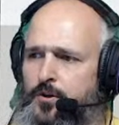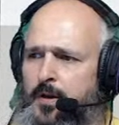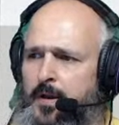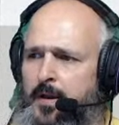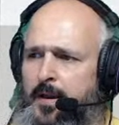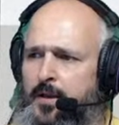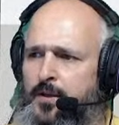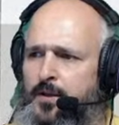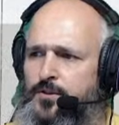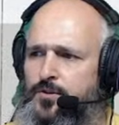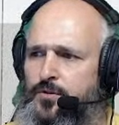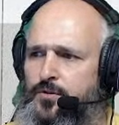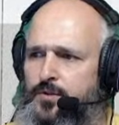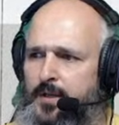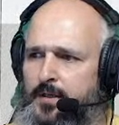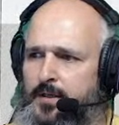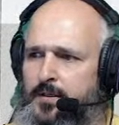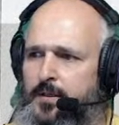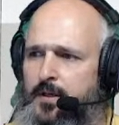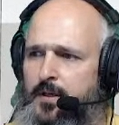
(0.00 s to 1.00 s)
so that
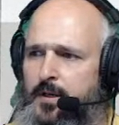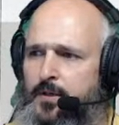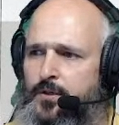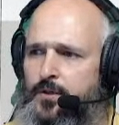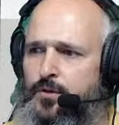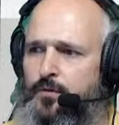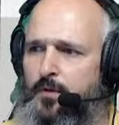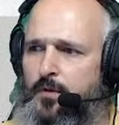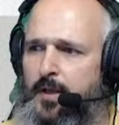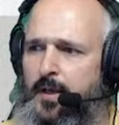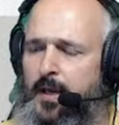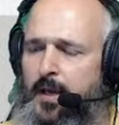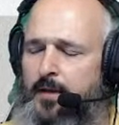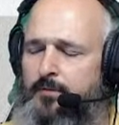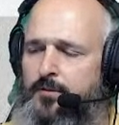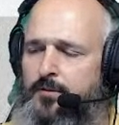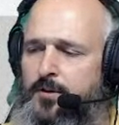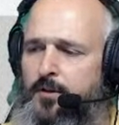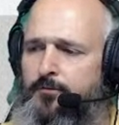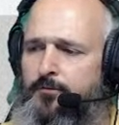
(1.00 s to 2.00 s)
you will have
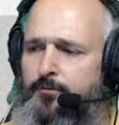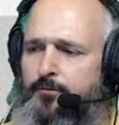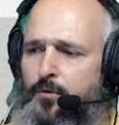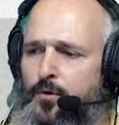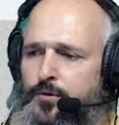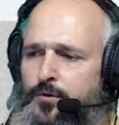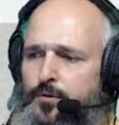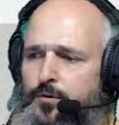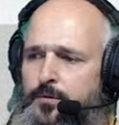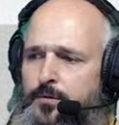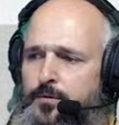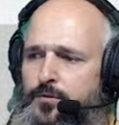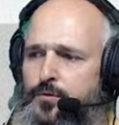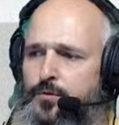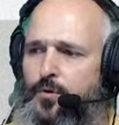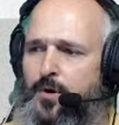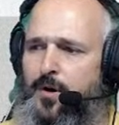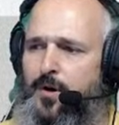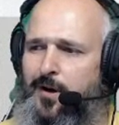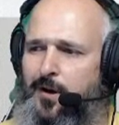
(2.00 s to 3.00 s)
enough water to
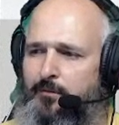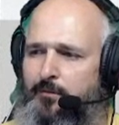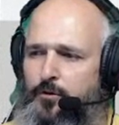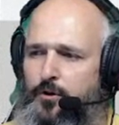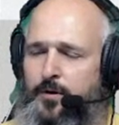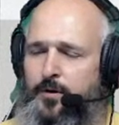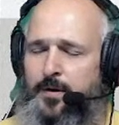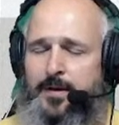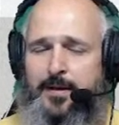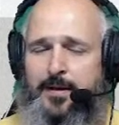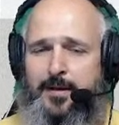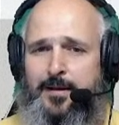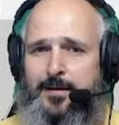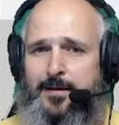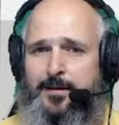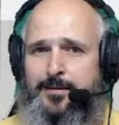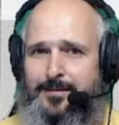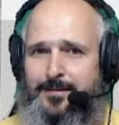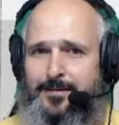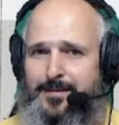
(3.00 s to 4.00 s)
cover
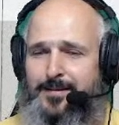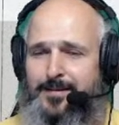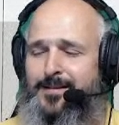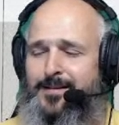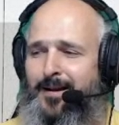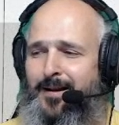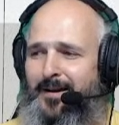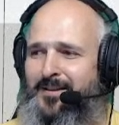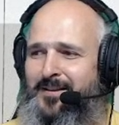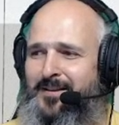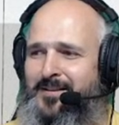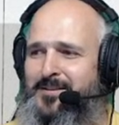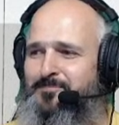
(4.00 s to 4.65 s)
the sides.